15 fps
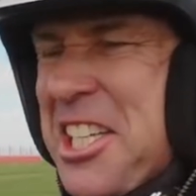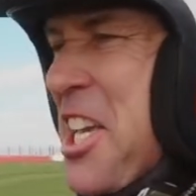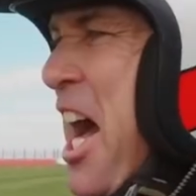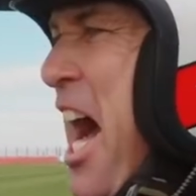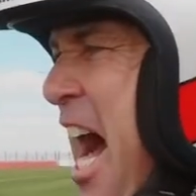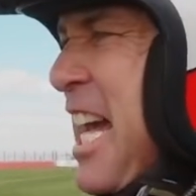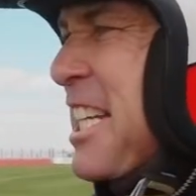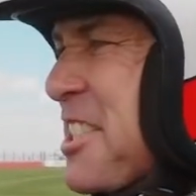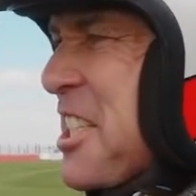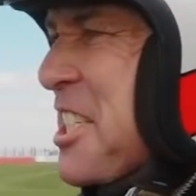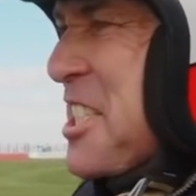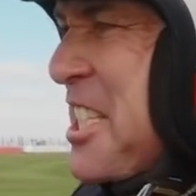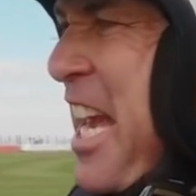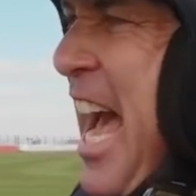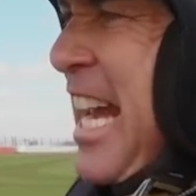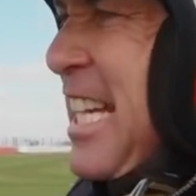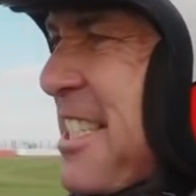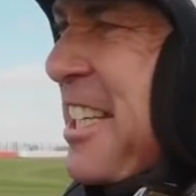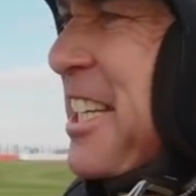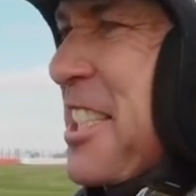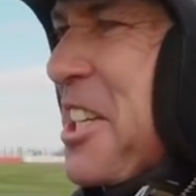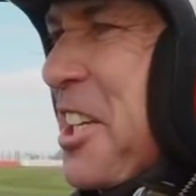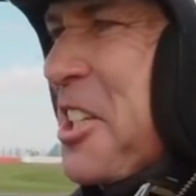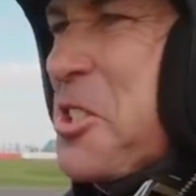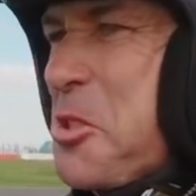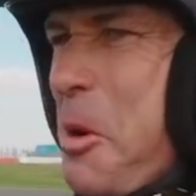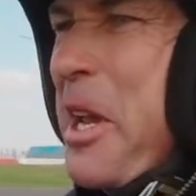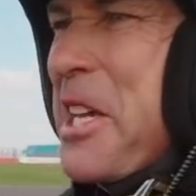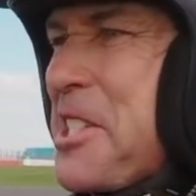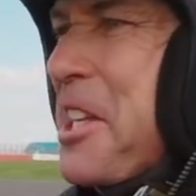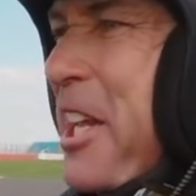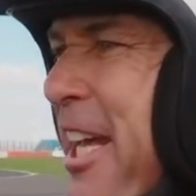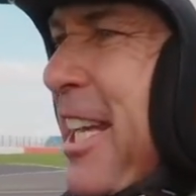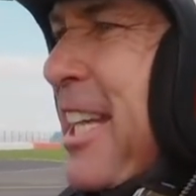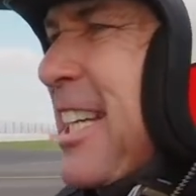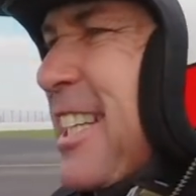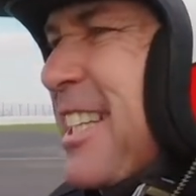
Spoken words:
God, she's dancing, she's twisting.